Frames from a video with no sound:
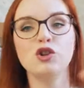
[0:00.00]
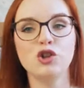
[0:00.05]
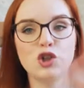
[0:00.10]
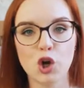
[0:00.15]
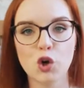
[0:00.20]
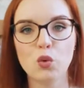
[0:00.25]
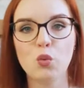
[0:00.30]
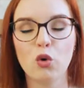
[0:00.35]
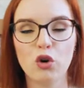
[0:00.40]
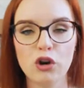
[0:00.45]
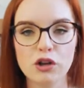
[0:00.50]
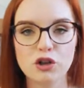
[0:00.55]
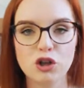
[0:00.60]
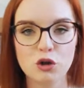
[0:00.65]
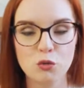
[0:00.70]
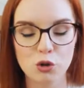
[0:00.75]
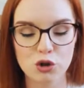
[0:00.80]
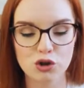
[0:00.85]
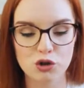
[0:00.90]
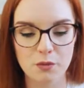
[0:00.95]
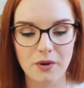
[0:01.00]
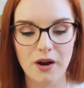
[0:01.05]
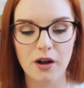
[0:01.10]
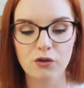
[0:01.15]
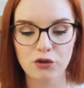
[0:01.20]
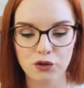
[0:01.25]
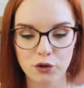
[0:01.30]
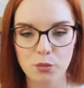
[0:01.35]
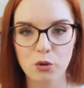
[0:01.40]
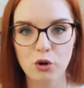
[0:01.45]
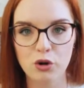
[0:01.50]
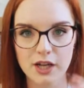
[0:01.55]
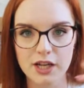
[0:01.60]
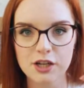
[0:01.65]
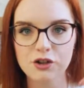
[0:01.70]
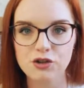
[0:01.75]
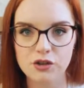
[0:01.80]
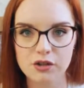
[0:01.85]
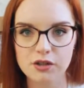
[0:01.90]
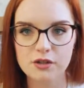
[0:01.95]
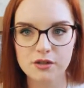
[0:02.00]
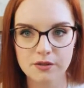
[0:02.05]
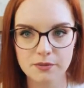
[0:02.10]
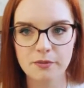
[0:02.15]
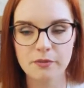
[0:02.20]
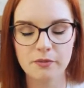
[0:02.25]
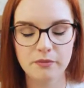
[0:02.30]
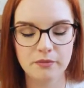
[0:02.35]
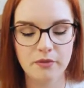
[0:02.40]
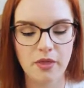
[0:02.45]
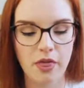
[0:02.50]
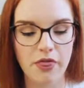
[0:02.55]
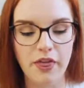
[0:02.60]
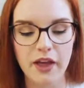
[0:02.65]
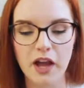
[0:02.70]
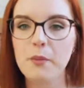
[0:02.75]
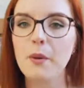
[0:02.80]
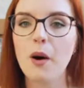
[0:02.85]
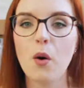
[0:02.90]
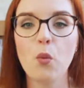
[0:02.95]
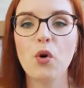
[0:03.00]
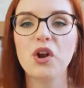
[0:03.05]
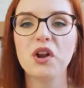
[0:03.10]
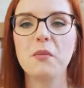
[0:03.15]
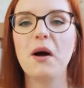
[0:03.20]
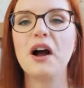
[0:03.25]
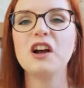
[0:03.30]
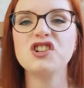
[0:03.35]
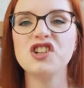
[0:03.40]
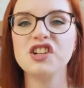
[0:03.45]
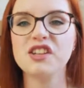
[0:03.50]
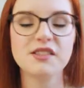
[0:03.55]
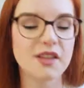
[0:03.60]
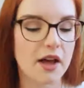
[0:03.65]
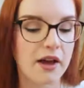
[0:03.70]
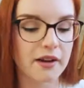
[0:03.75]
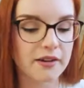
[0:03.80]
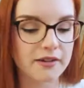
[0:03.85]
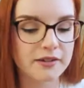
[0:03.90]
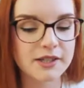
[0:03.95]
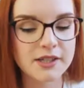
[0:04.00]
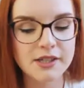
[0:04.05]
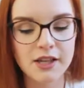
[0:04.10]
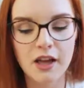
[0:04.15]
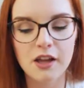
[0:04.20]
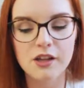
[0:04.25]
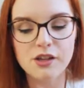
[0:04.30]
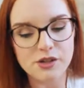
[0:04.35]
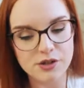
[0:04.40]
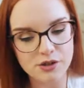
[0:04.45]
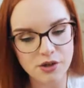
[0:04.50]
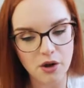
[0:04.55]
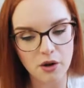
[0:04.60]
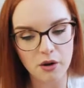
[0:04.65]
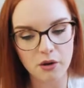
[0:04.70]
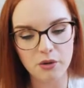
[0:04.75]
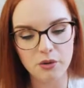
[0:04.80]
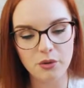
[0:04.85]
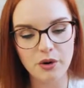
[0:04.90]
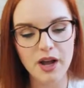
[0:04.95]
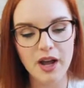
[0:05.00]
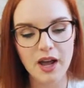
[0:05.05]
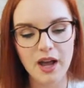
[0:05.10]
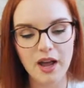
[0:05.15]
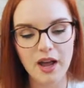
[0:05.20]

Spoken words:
don't worry too much about the plugin, just think about what I'm actually saying. So